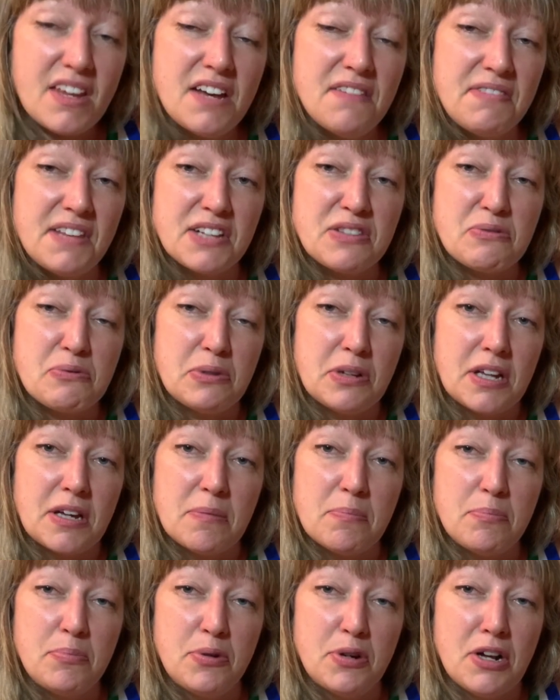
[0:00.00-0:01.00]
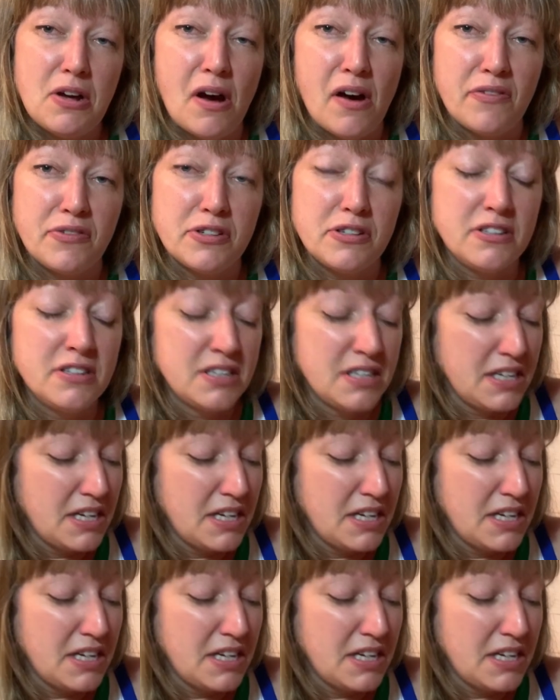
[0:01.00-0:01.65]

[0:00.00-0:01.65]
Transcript: That's really pretty awful.